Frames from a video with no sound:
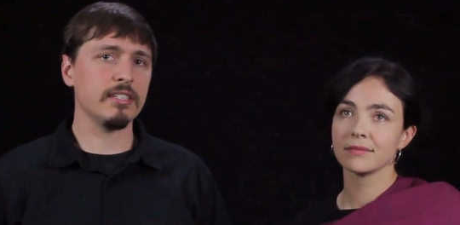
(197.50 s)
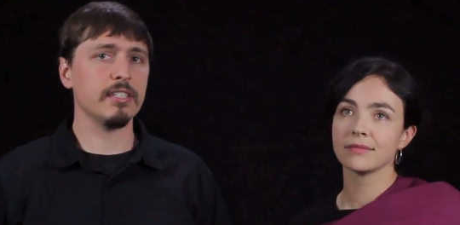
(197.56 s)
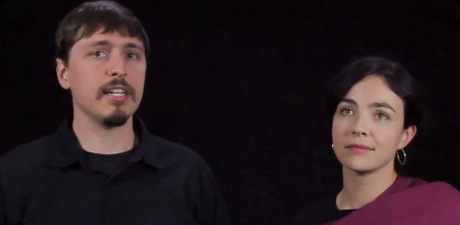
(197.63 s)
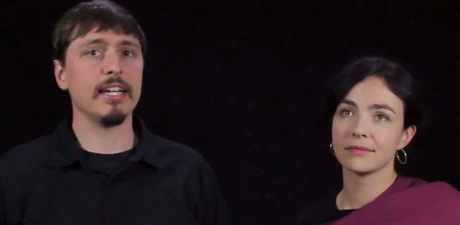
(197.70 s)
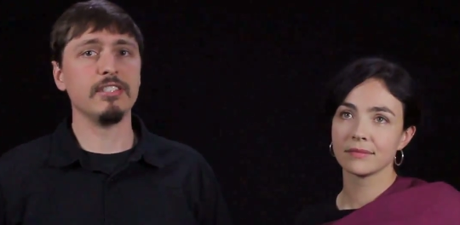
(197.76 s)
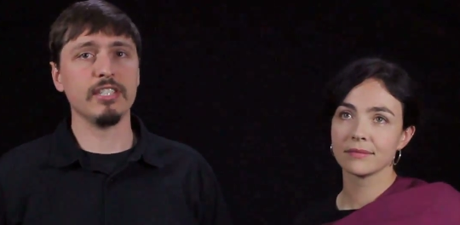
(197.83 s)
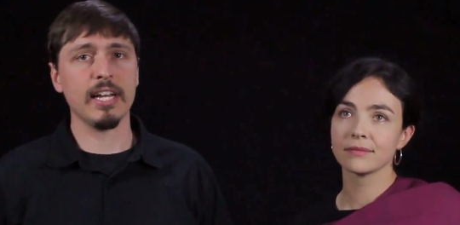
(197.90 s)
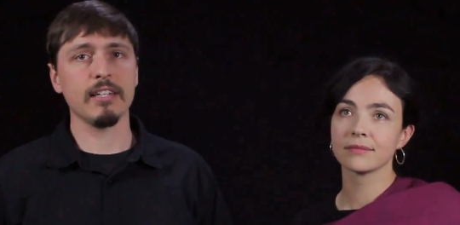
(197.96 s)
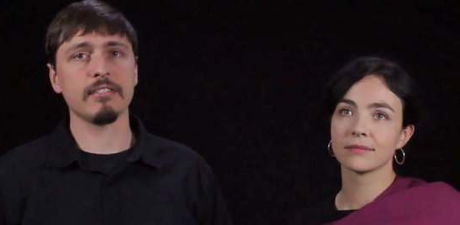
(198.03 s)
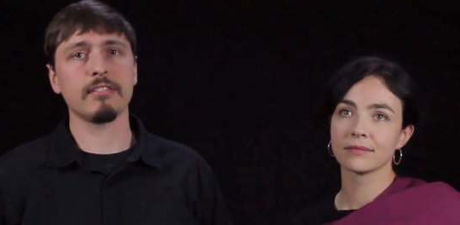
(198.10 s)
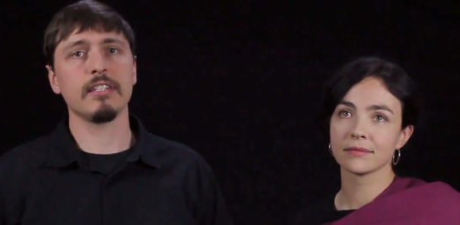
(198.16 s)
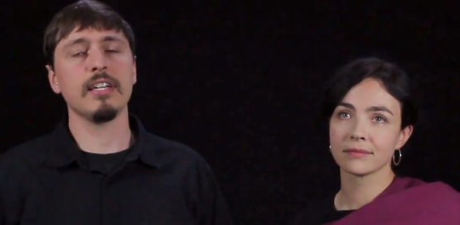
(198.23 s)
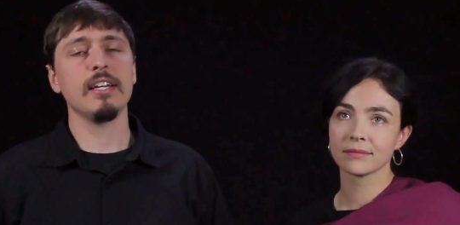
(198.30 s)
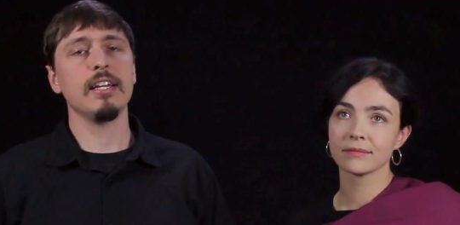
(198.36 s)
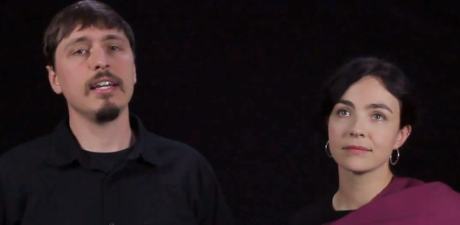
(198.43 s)
Speaker 1: to
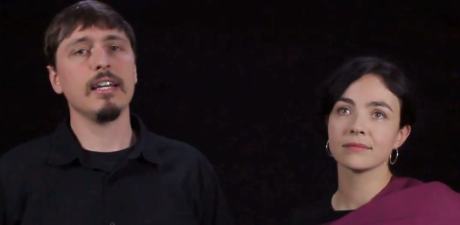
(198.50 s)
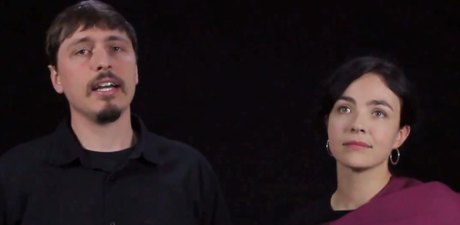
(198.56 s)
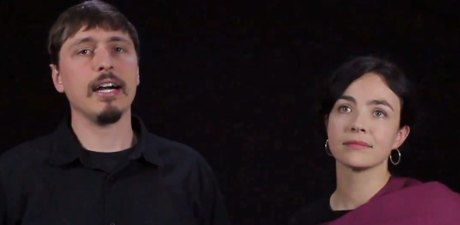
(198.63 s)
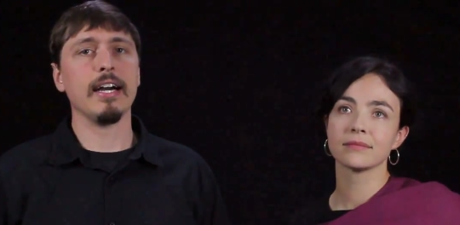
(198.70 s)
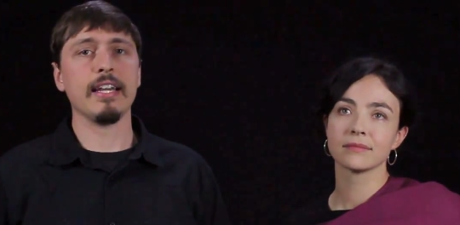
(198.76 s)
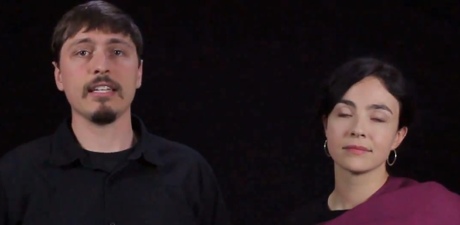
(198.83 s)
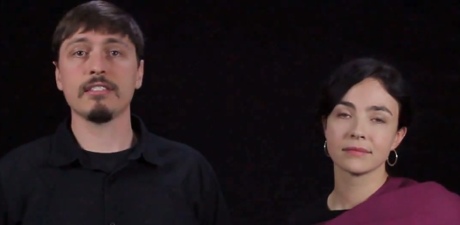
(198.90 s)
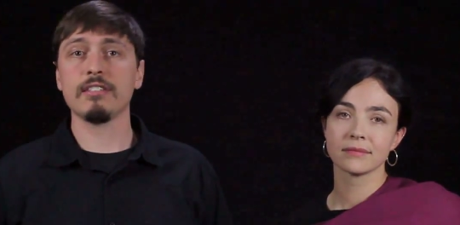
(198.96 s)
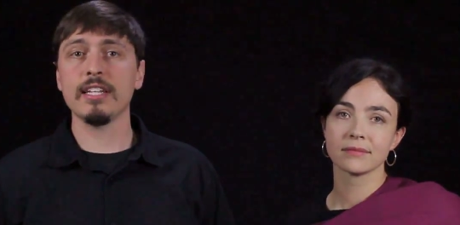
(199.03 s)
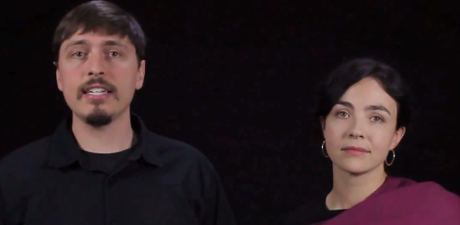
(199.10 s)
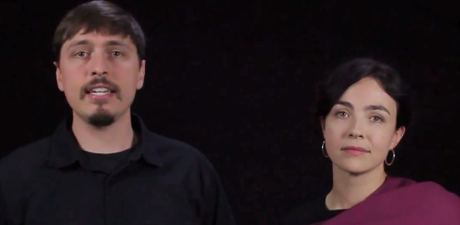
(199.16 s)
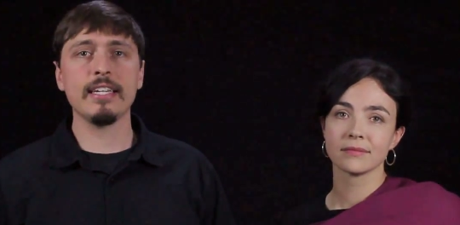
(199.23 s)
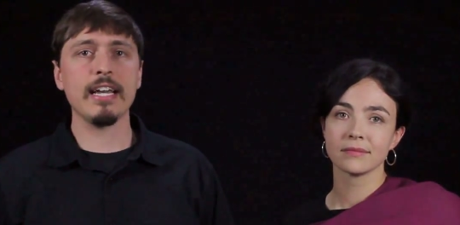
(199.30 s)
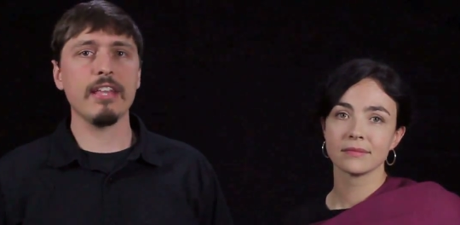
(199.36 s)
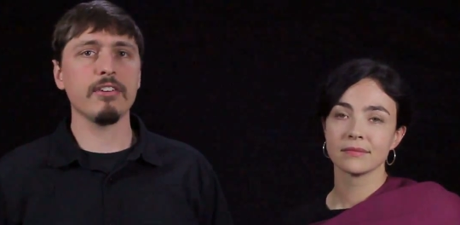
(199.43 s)
digest. Uh, and it's
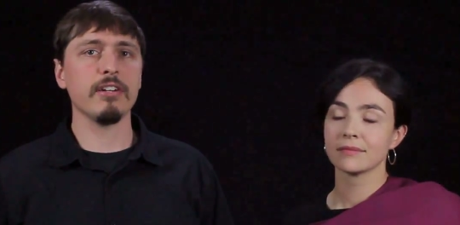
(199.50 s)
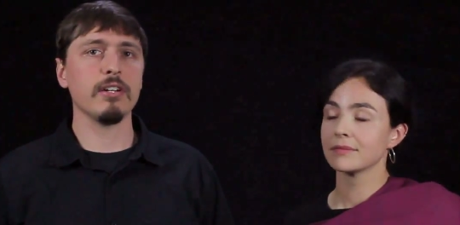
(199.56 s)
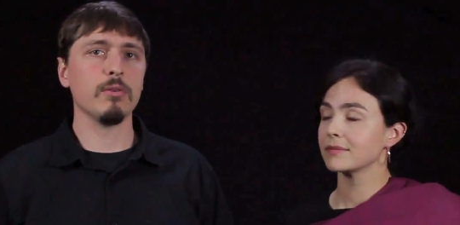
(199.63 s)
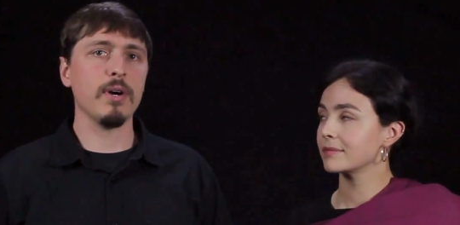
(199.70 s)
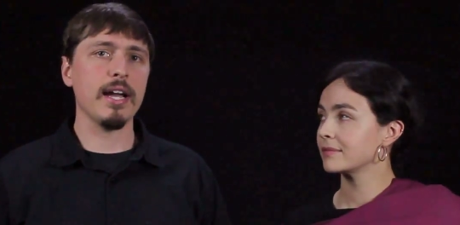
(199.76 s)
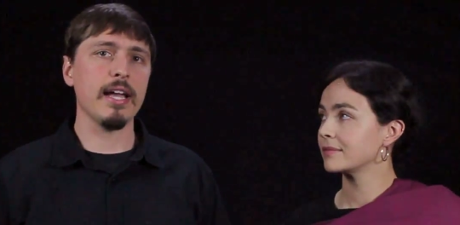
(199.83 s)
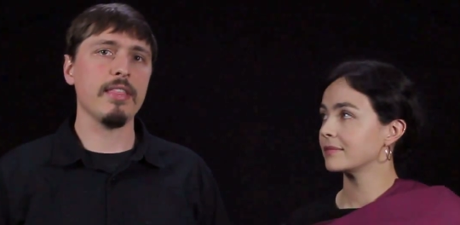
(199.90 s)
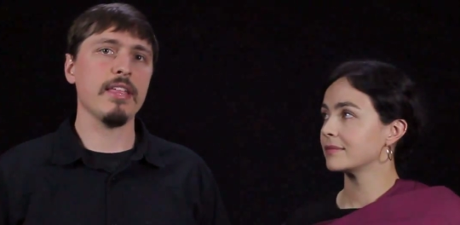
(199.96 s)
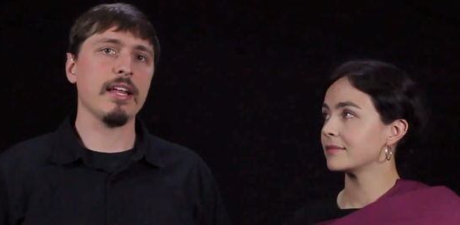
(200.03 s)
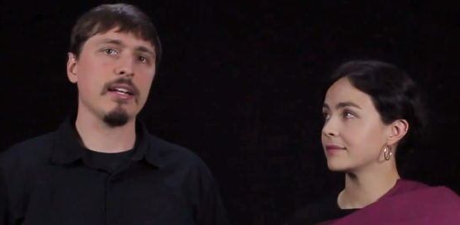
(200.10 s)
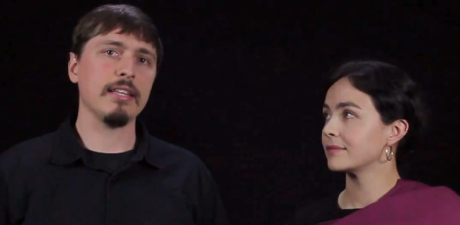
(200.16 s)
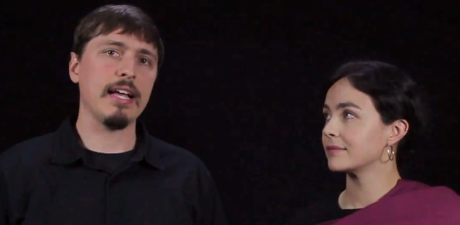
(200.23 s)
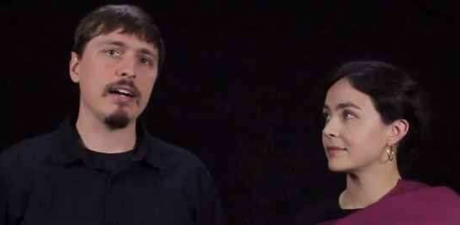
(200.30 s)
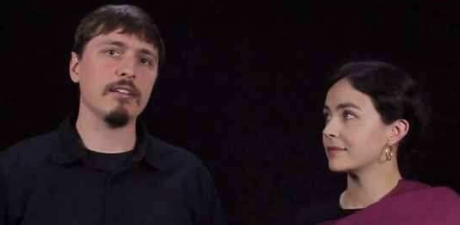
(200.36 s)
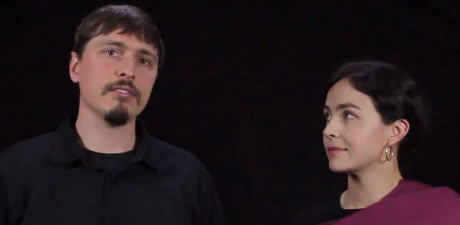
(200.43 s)
linked together in a way that
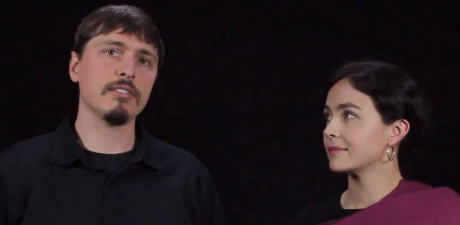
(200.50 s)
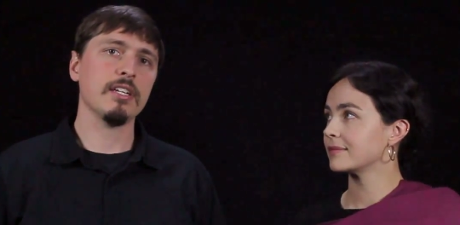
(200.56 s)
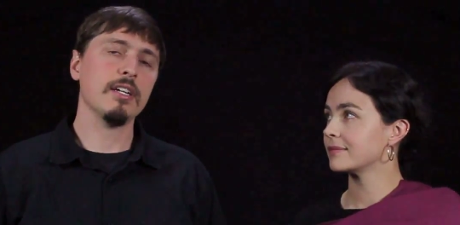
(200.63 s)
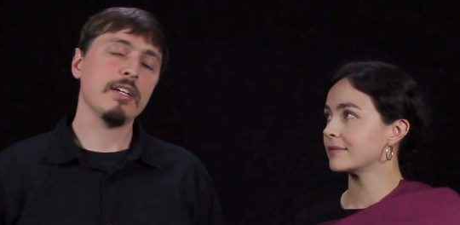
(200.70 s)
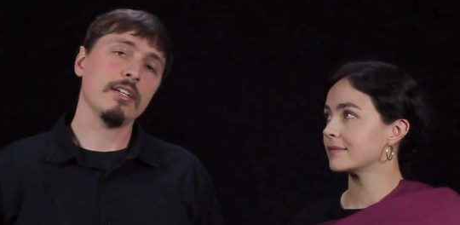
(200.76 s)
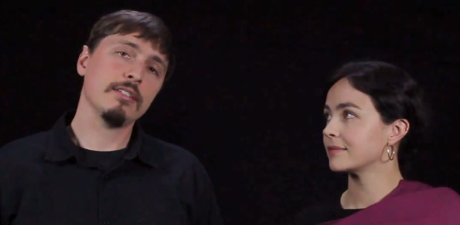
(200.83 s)
allows